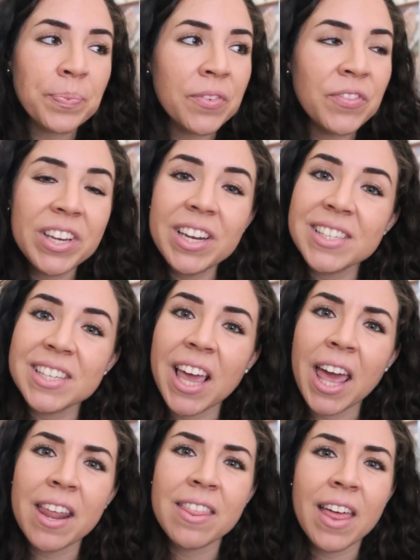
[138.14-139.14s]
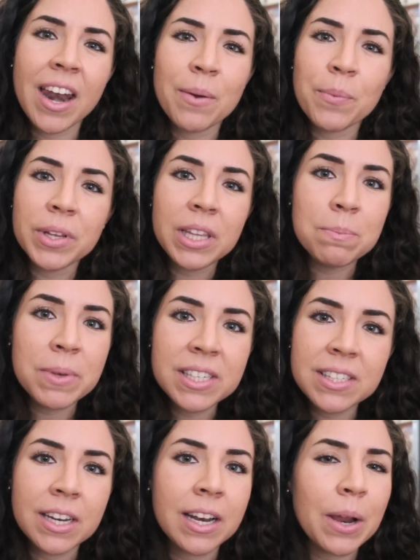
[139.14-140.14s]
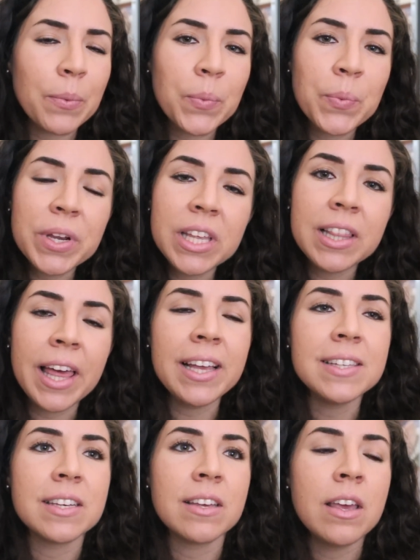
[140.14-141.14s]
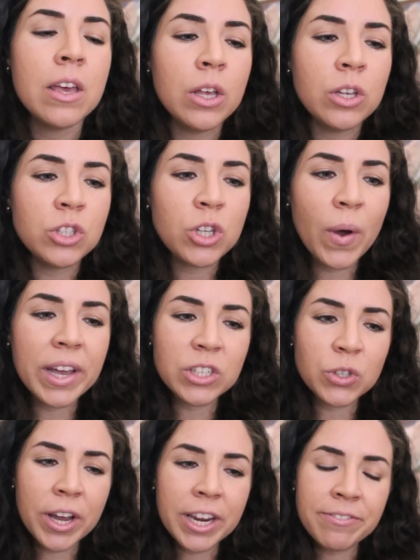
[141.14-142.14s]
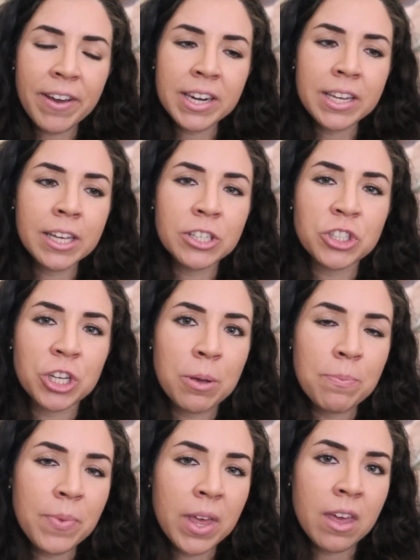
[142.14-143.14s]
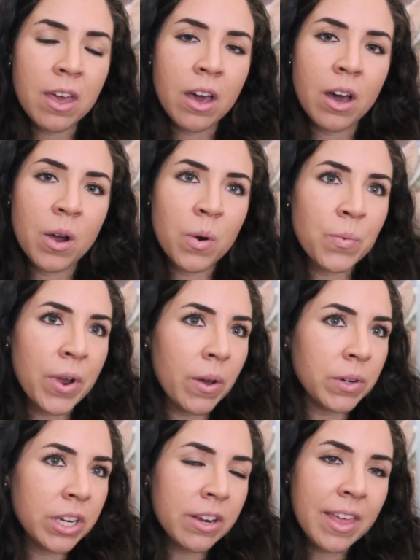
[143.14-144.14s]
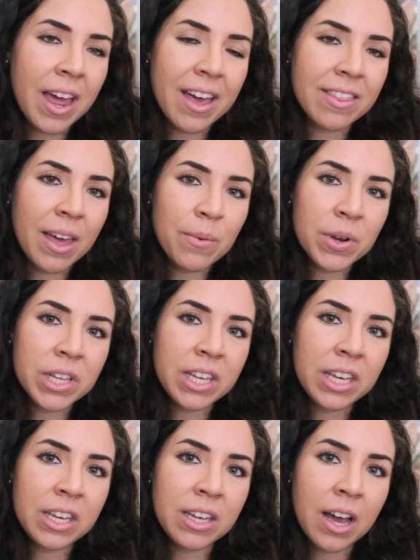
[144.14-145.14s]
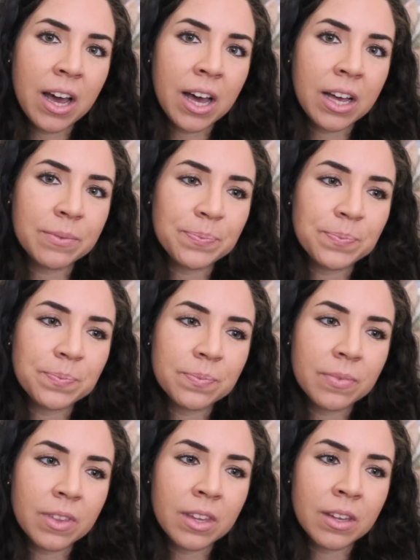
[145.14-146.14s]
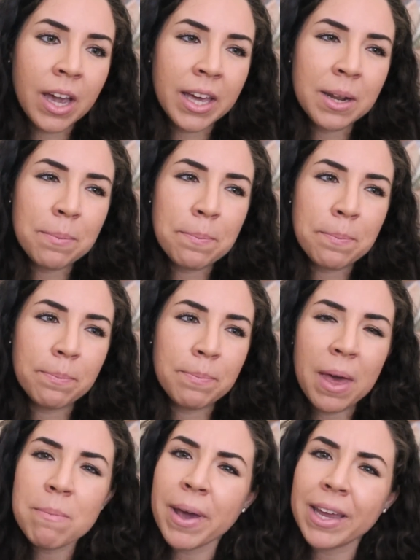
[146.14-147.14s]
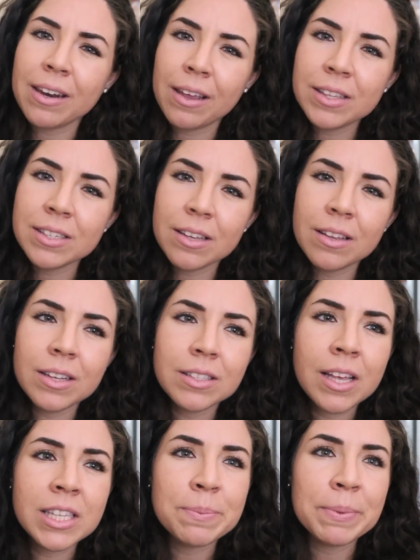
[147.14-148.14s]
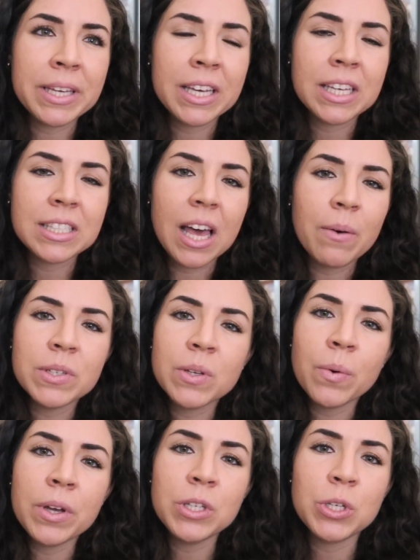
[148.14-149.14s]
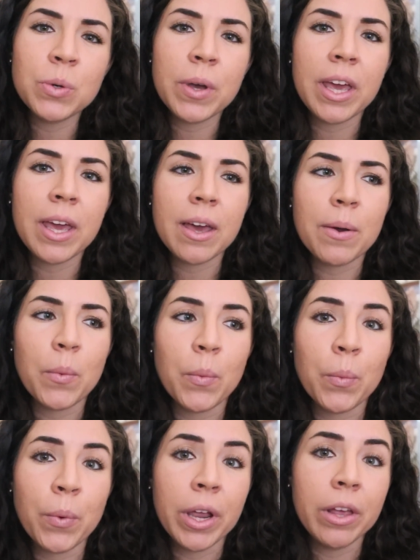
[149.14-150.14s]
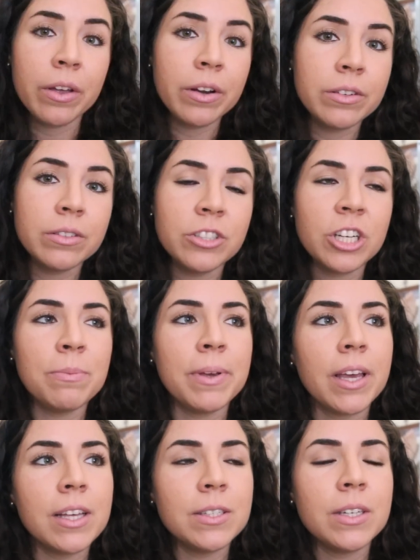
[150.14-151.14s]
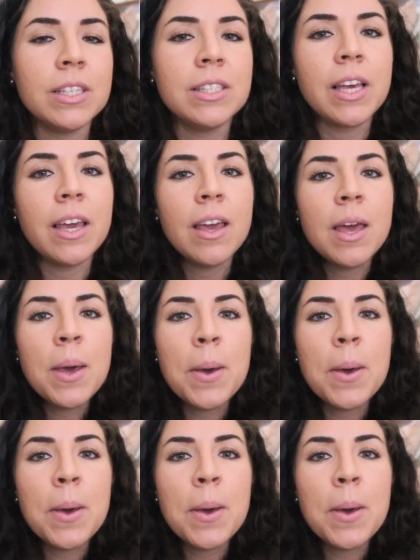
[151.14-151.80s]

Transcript: fitness again, and that I really missed it and I really liked it. So I tried finding a gym around here that really kind of met my needs in a sense, because I was going to a regular gym, I guess you can say,